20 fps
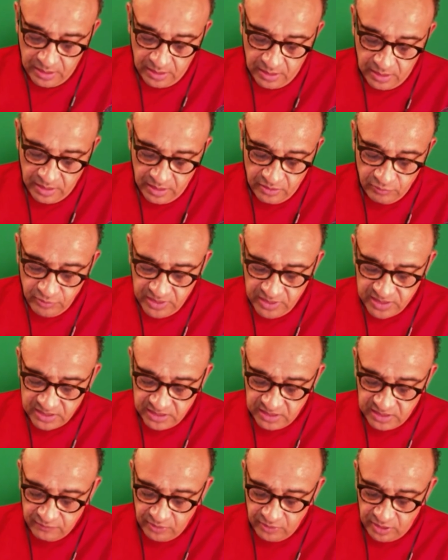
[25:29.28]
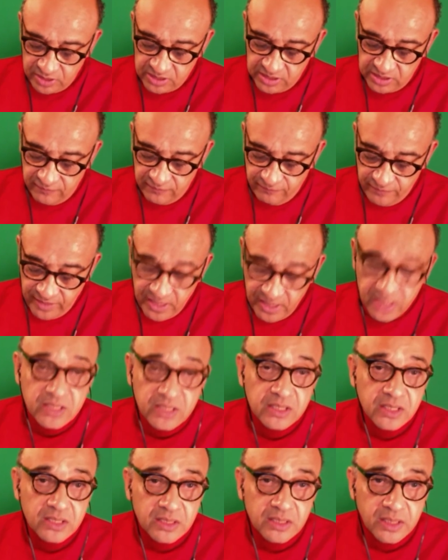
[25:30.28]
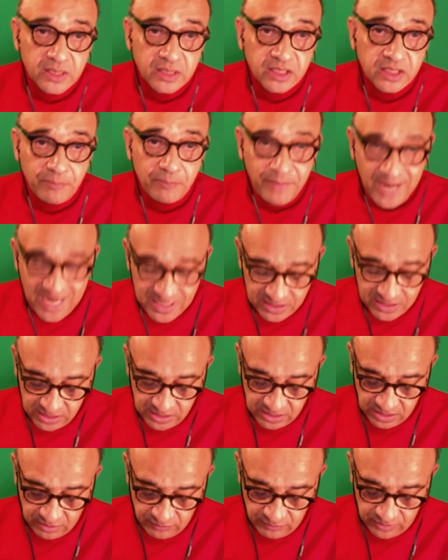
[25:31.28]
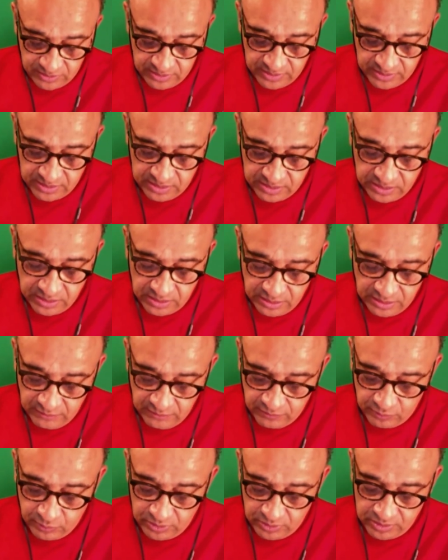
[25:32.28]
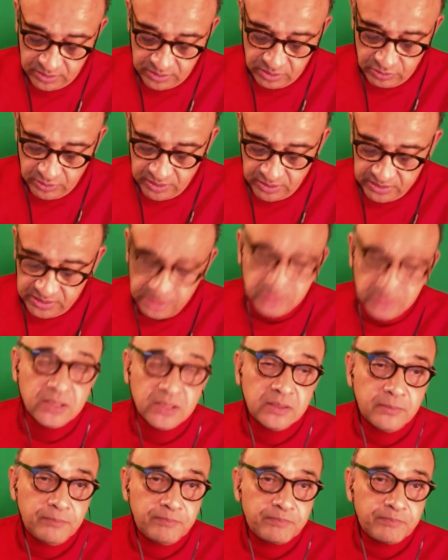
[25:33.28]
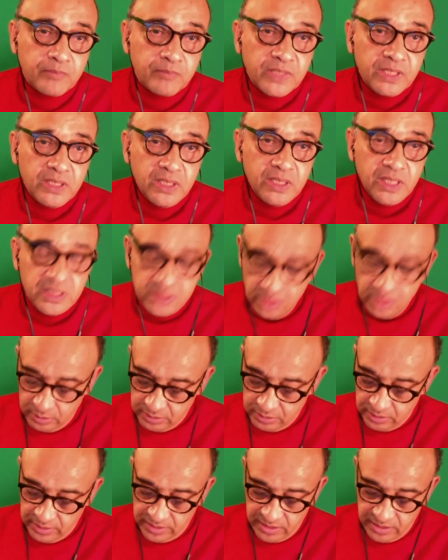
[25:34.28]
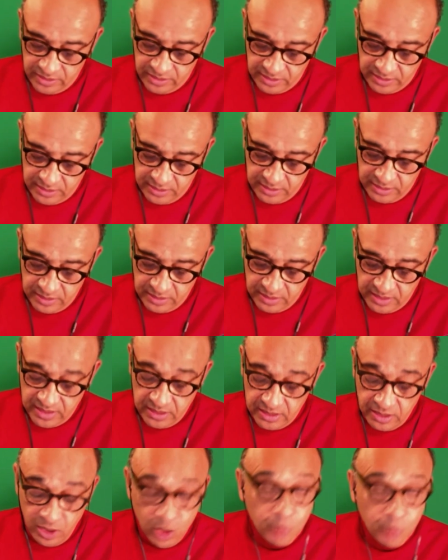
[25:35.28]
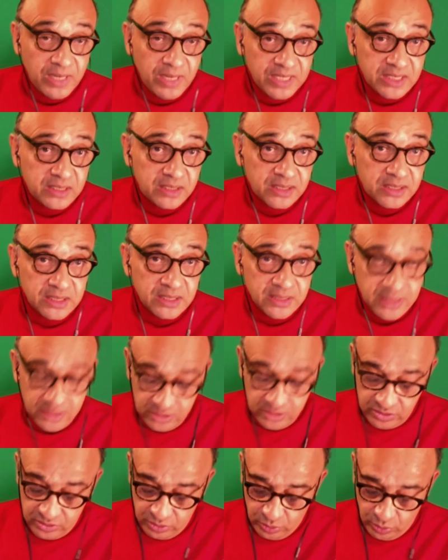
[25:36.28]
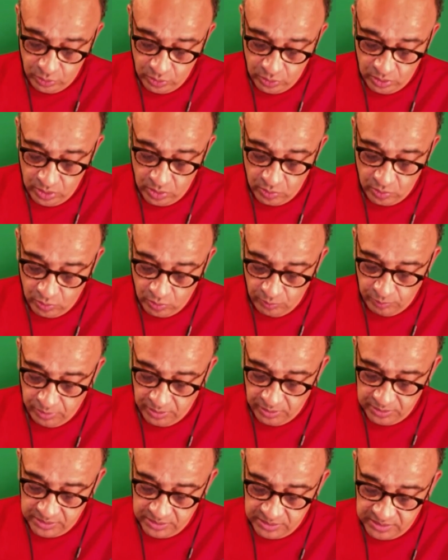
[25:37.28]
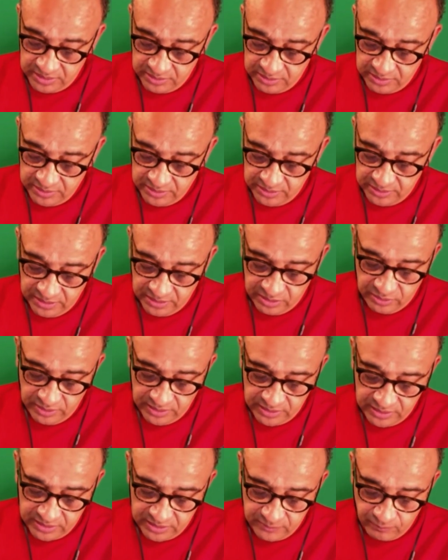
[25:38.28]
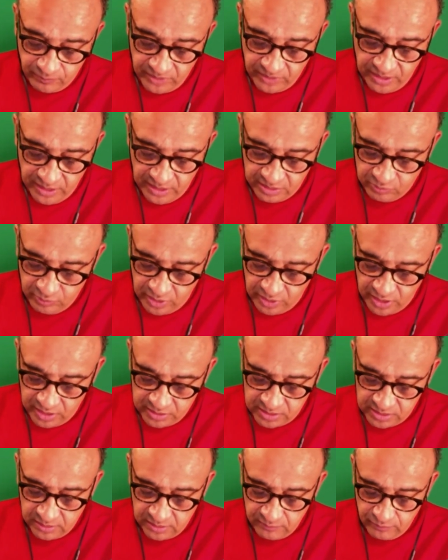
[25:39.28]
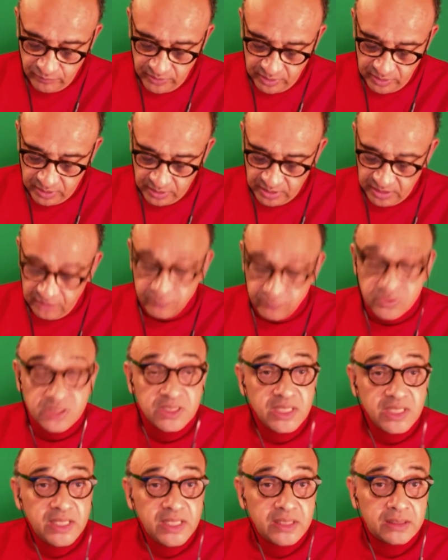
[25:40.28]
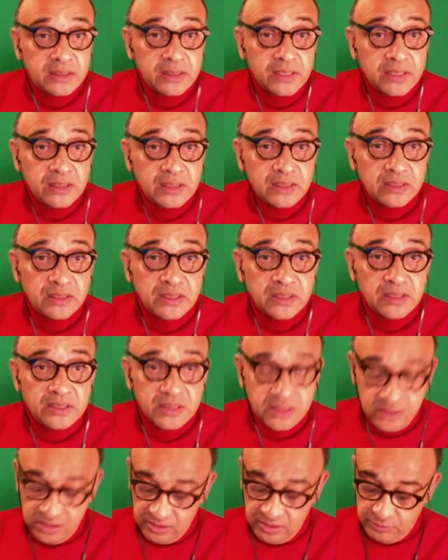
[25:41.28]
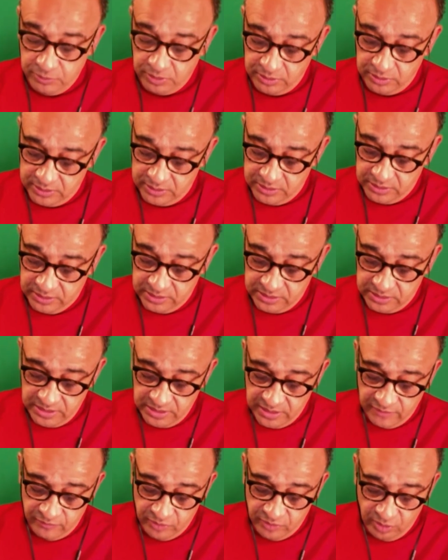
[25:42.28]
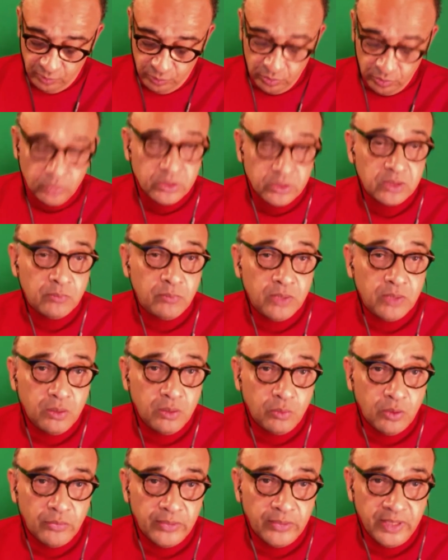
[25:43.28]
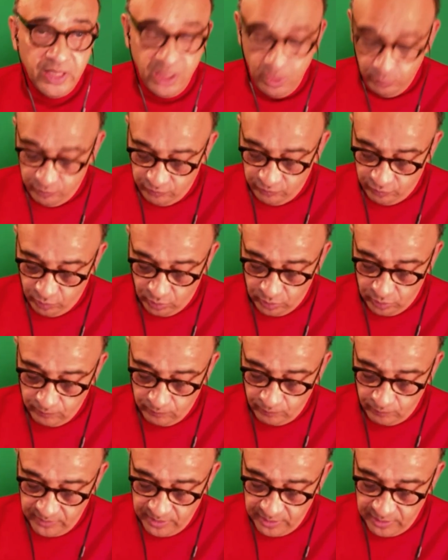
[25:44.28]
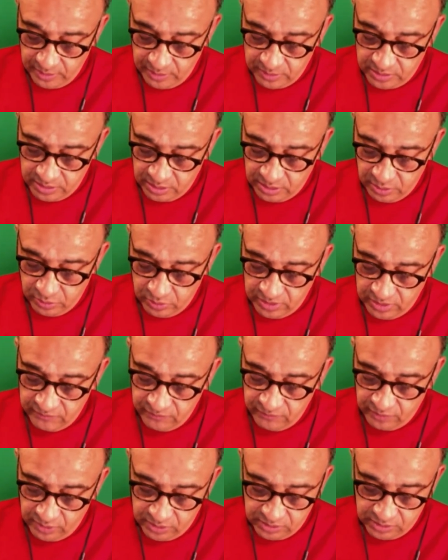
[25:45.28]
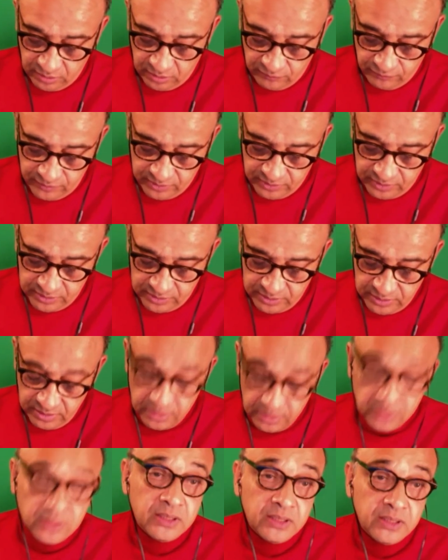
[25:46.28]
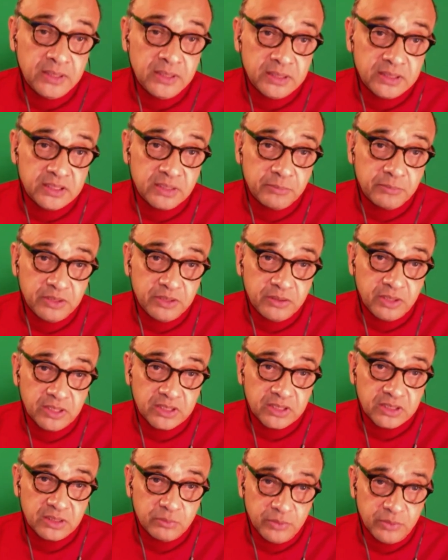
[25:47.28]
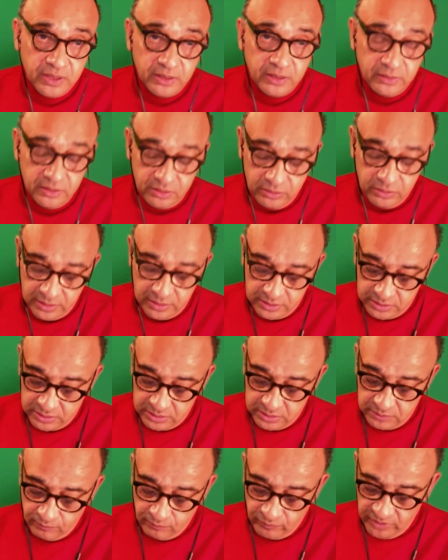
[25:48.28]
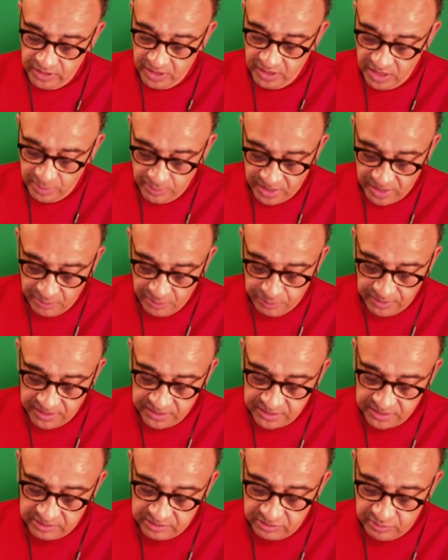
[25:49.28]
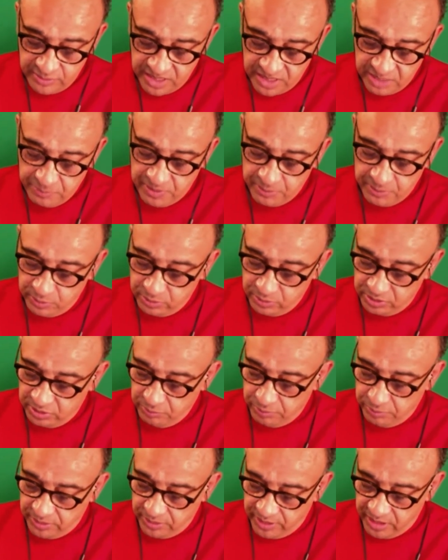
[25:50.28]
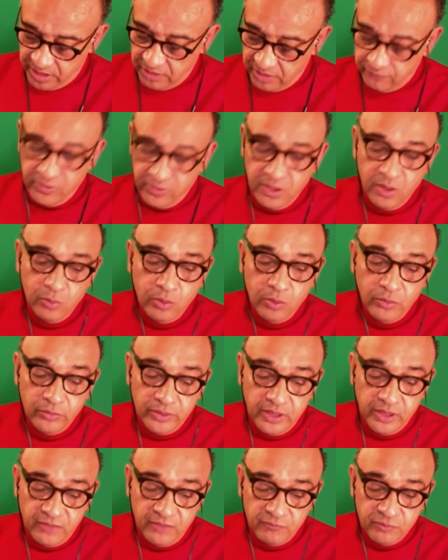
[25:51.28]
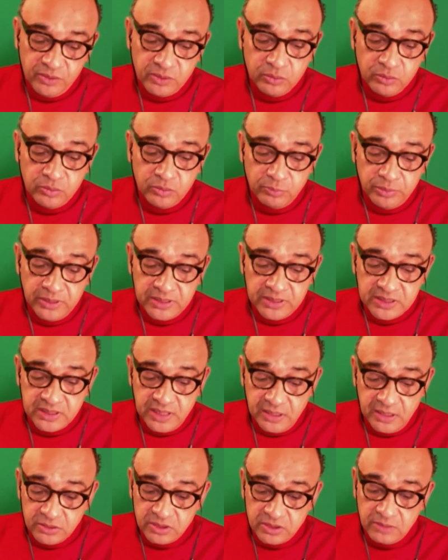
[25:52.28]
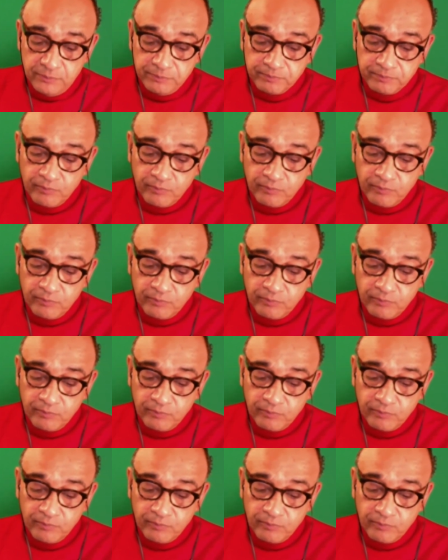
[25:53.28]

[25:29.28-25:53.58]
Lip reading: And the reason they've lost their faith in the capacity of elites to deliver what is entrusted to them is not that they think they know better than elites do what policies are in their interests. It's rather that they have seen that the existing policies have not brought them what they hoped for, and so they have lost confidence that the elites can be trusted with their interests. In many places, there are many people who don't believe what the government or the press tells them.